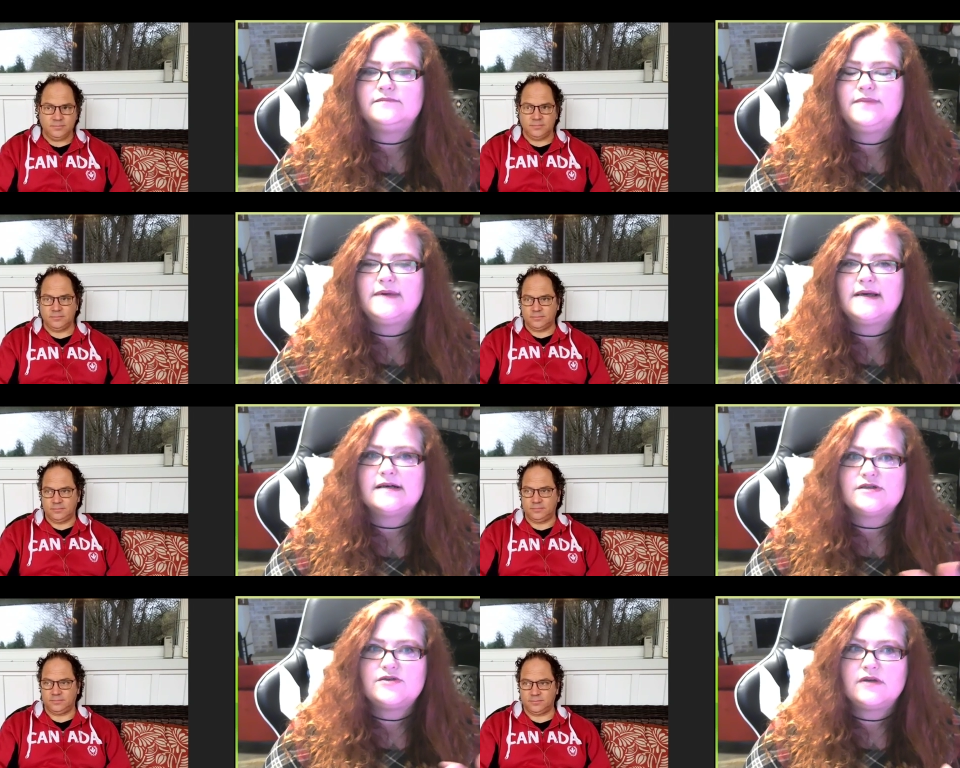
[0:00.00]

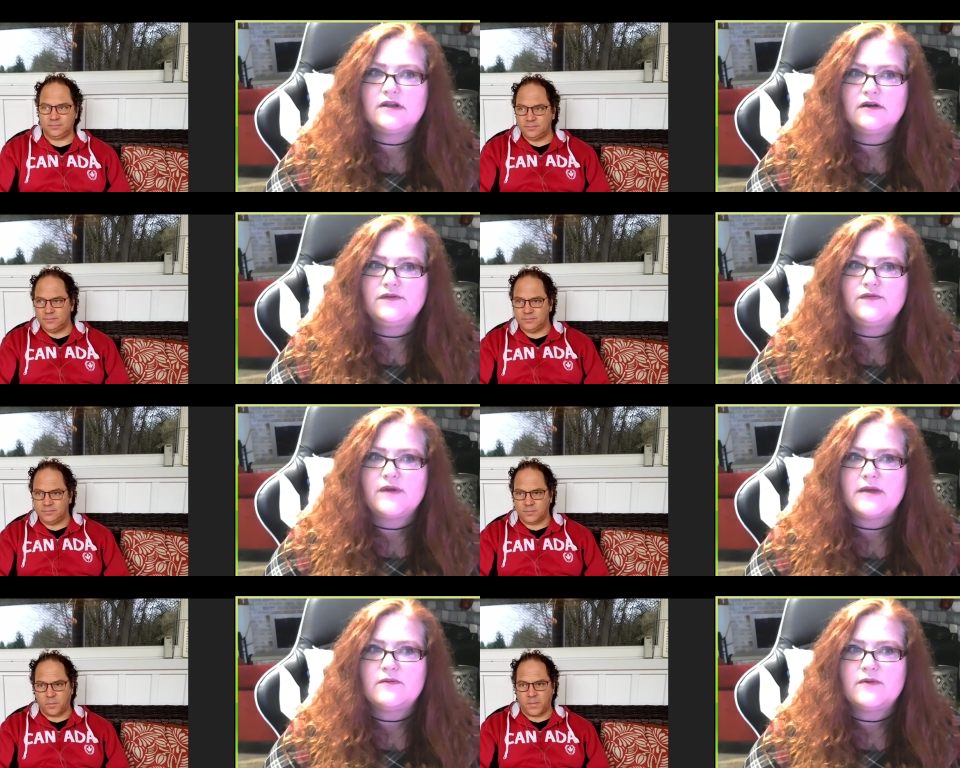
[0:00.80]
Speaker 1: because you can learn
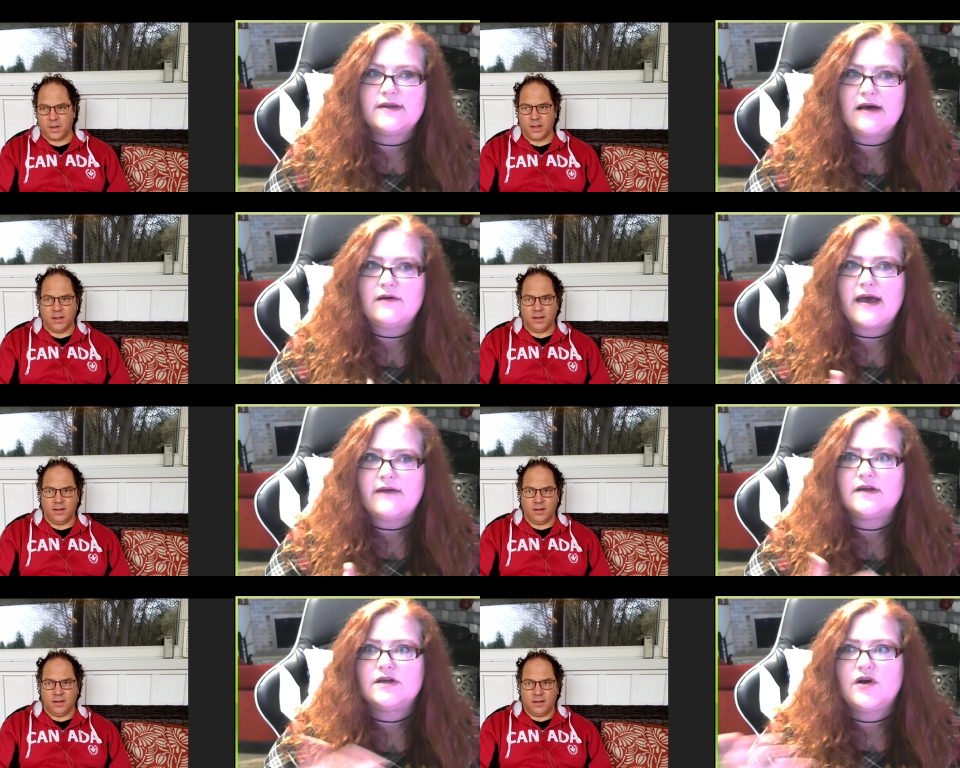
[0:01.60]
from it without
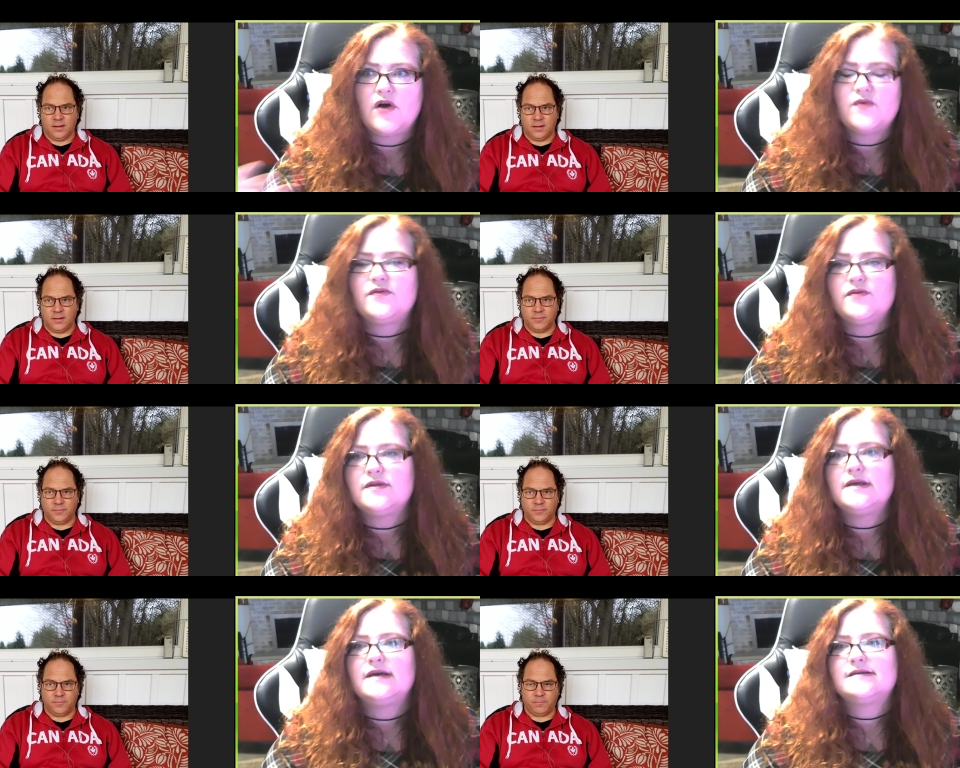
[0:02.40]
having to go through
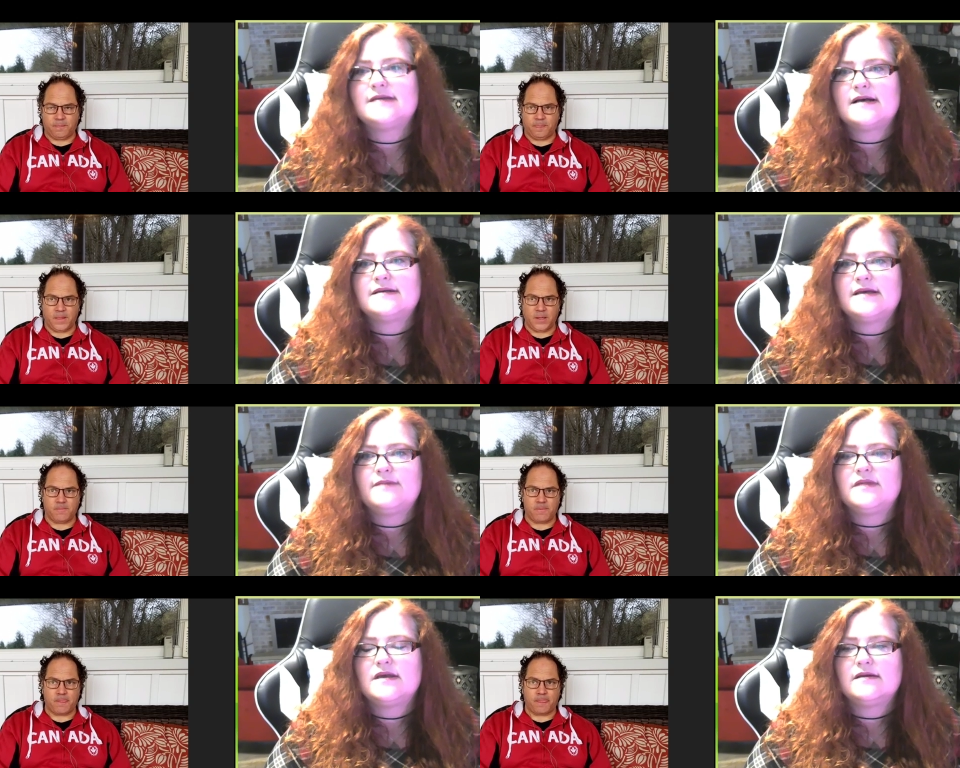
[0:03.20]
the exact same
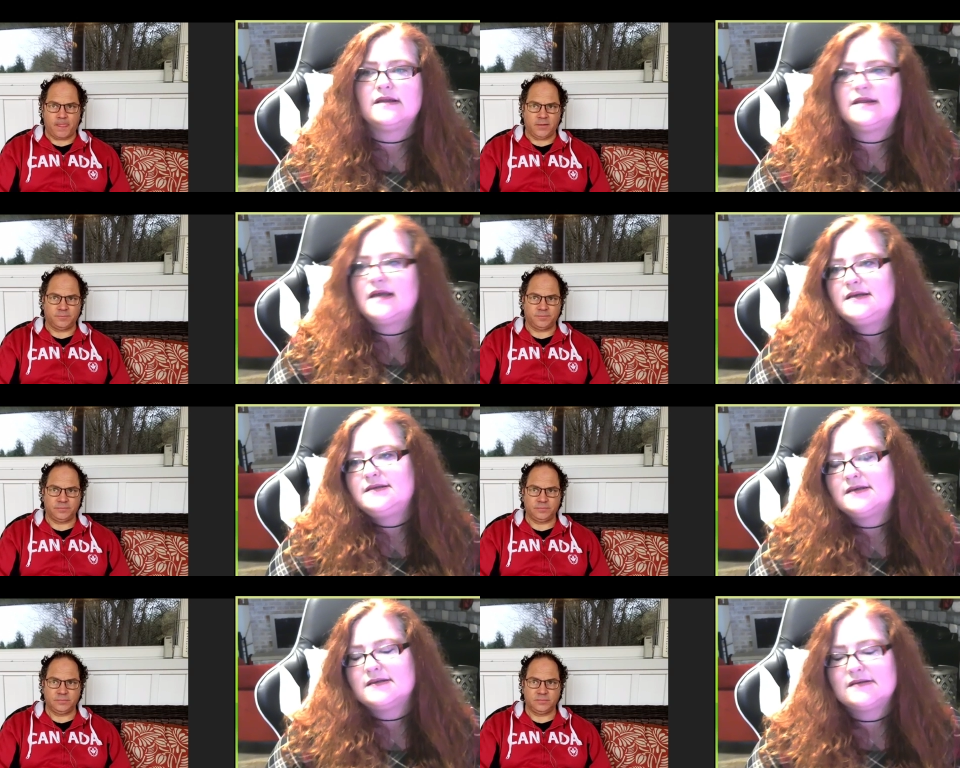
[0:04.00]
thing that they
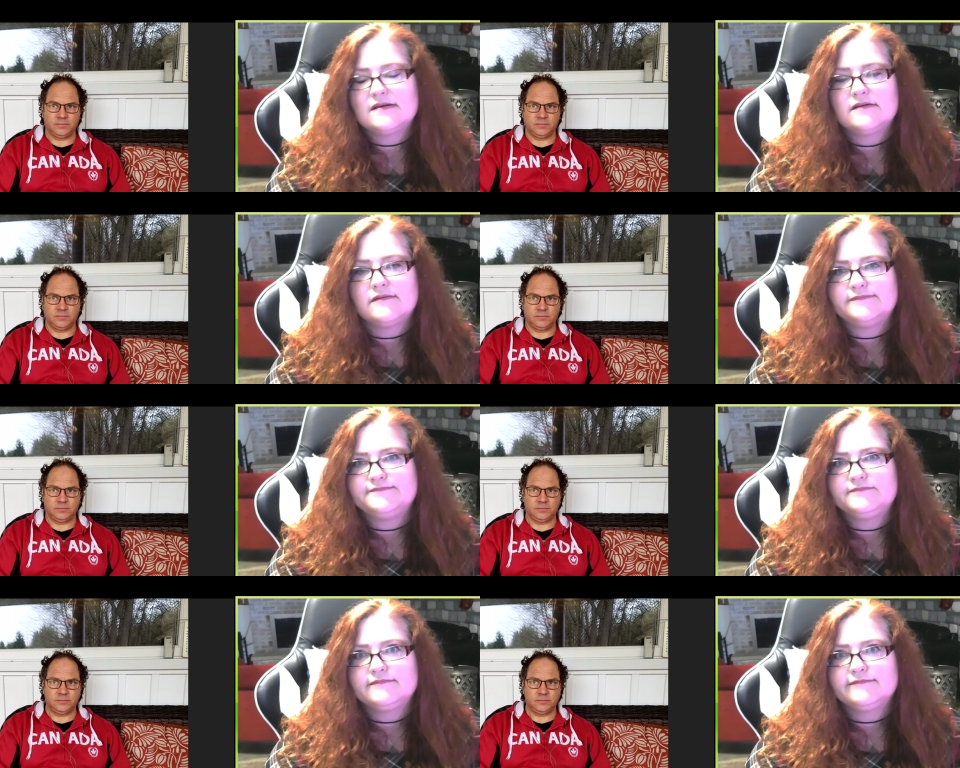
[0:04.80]
did. So,
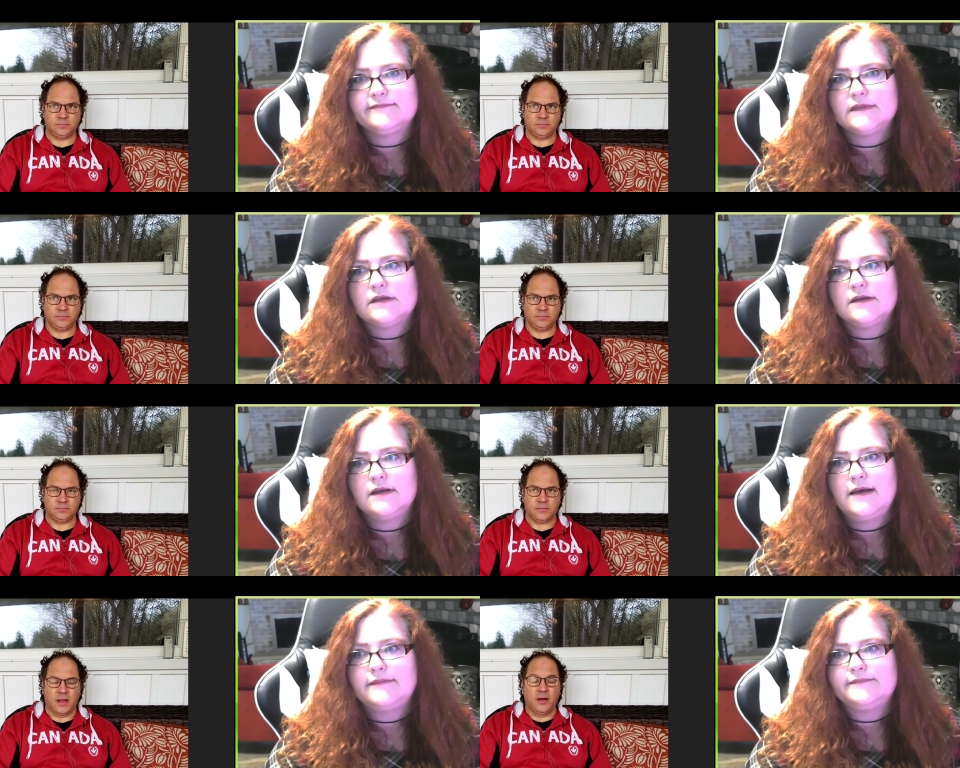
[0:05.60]

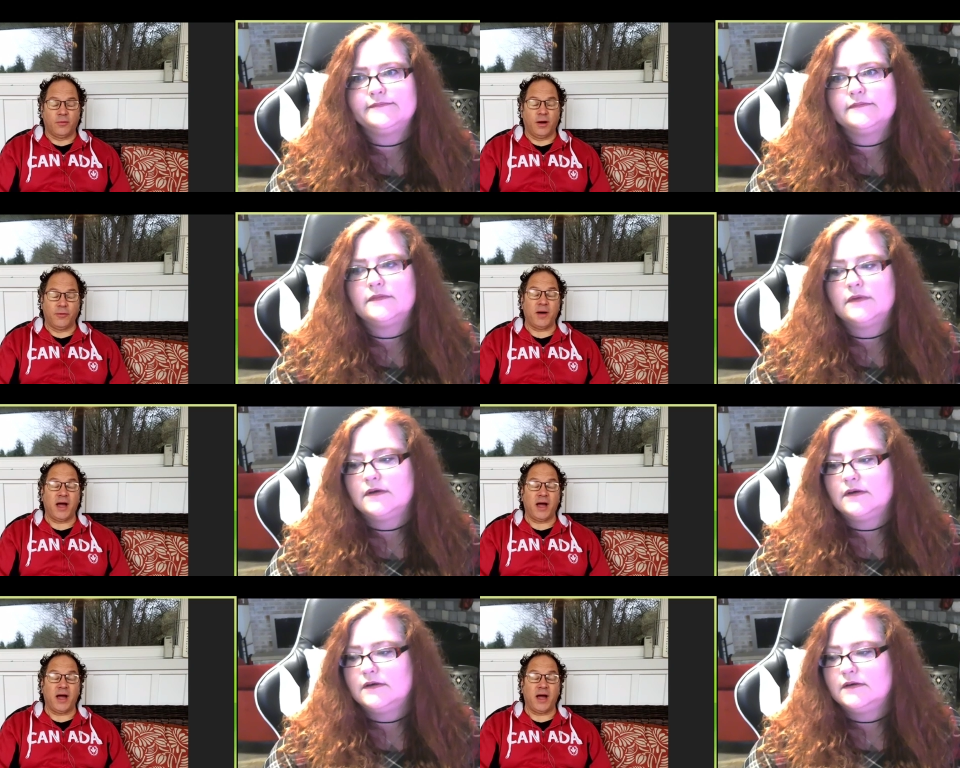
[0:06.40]
Speaker 2: yeah. Well, we might
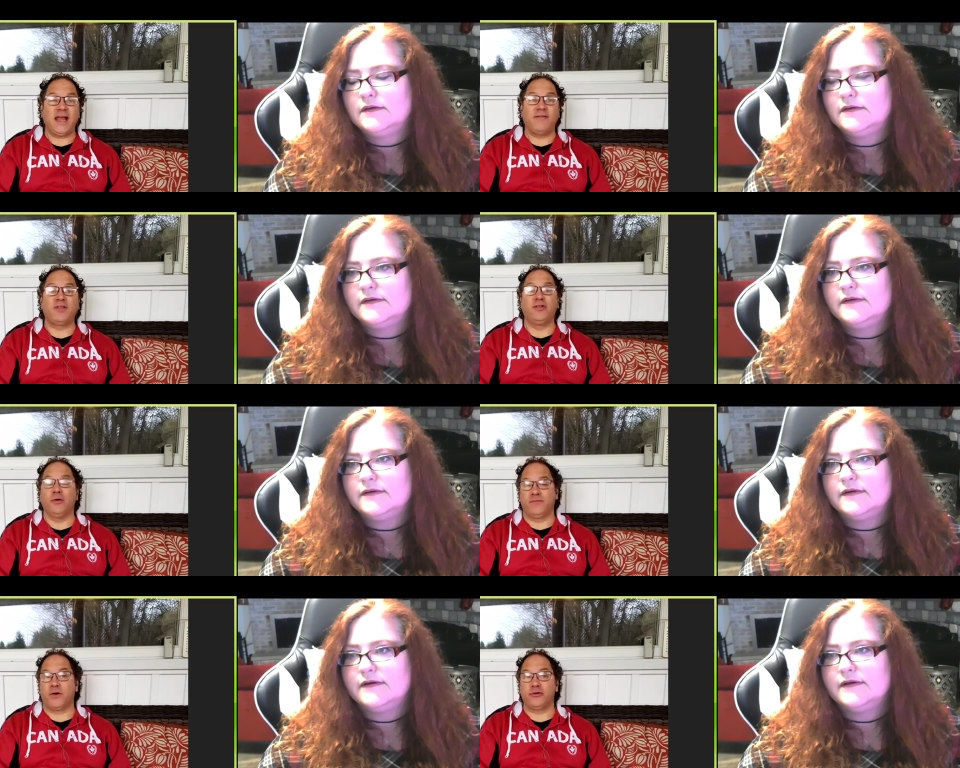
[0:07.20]
have to do it
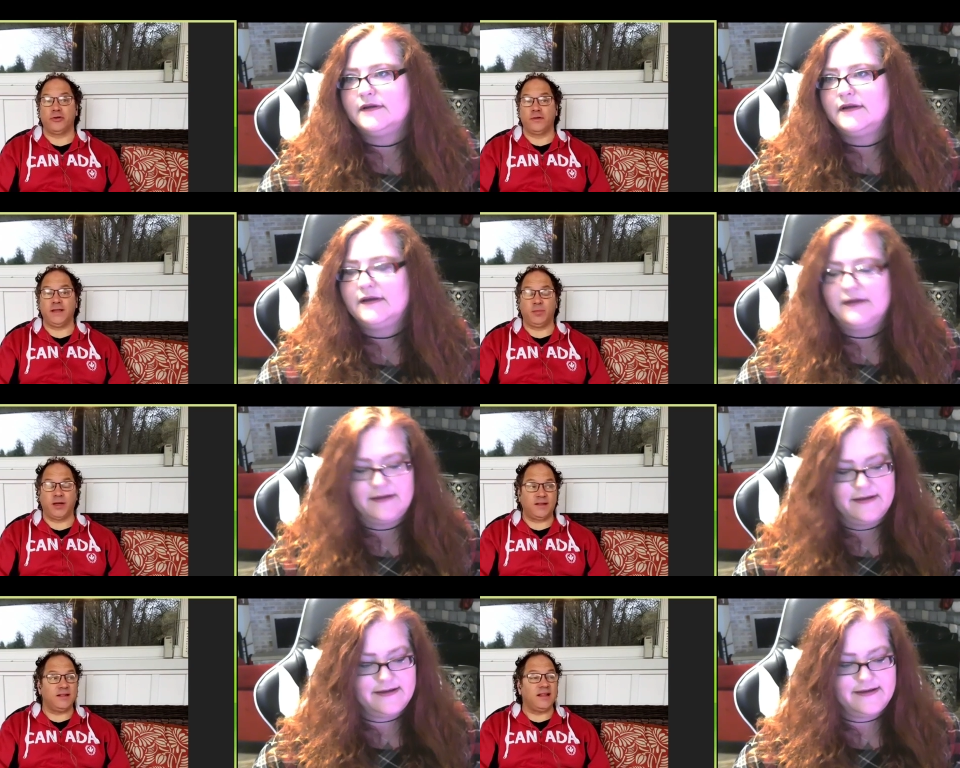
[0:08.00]
virtually, but it,
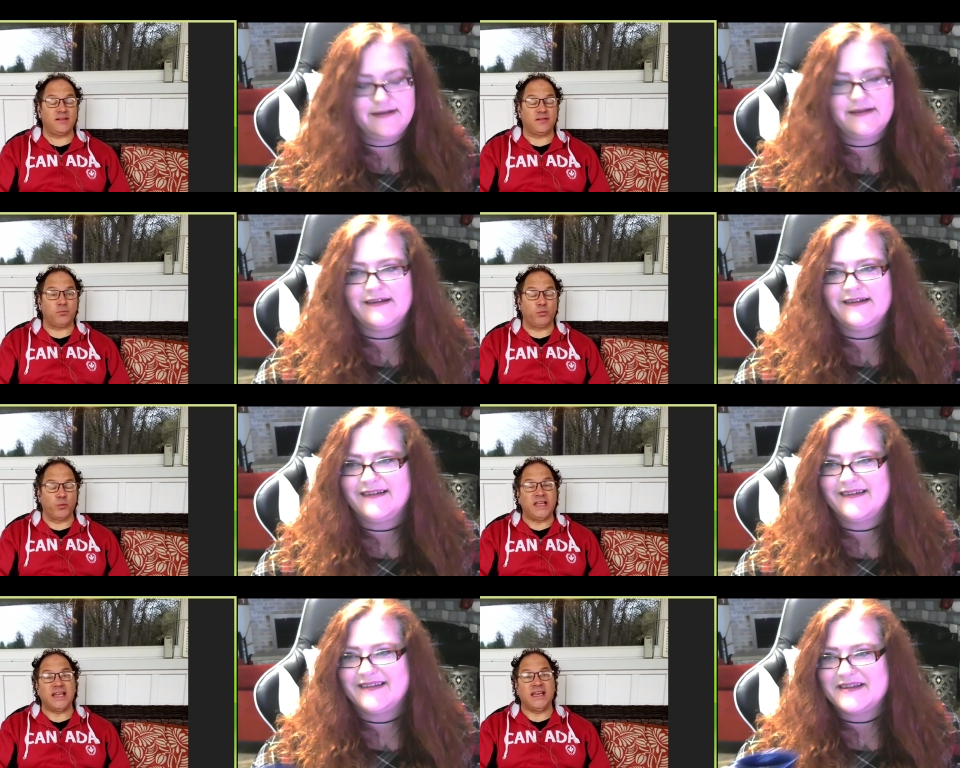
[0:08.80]
let's
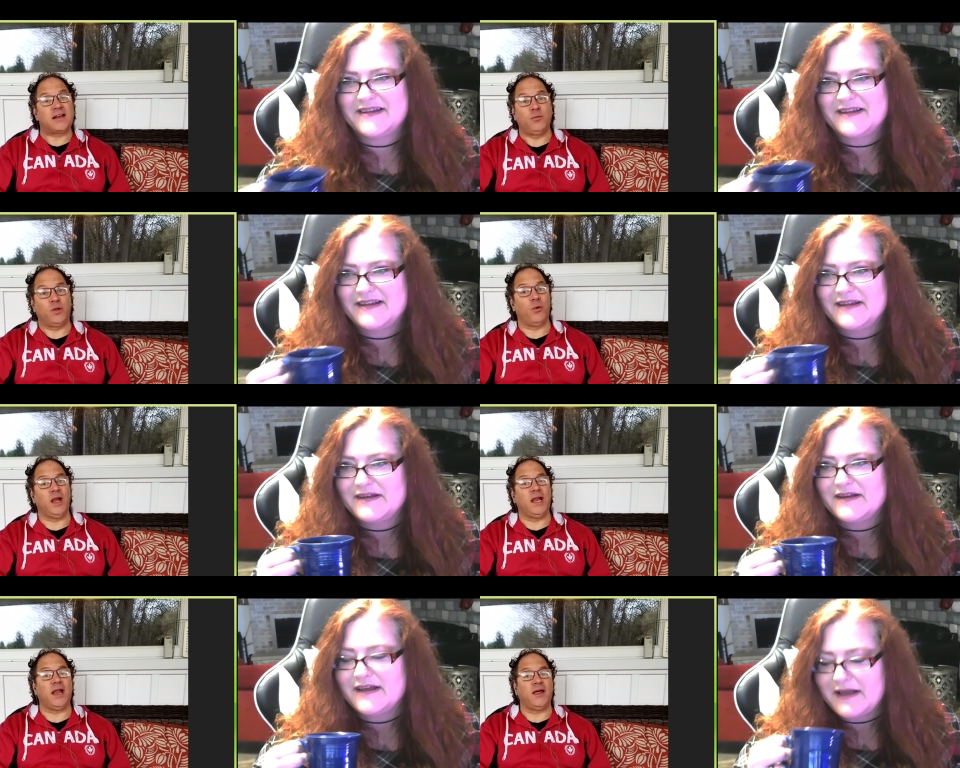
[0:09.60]
reconnect with one
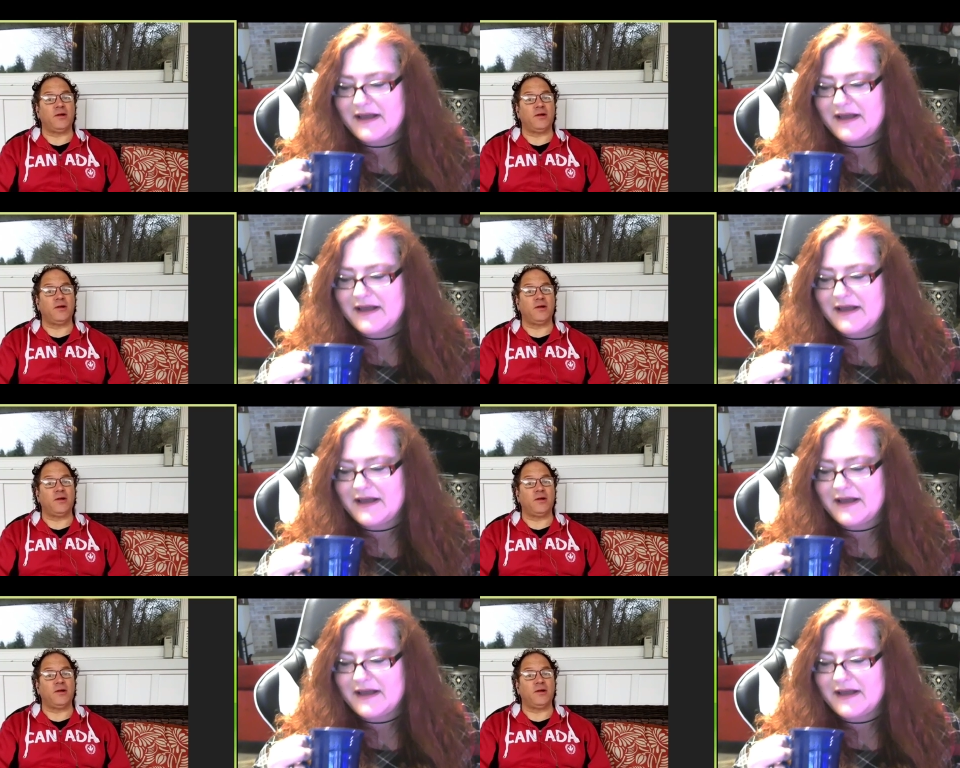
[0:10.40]
another.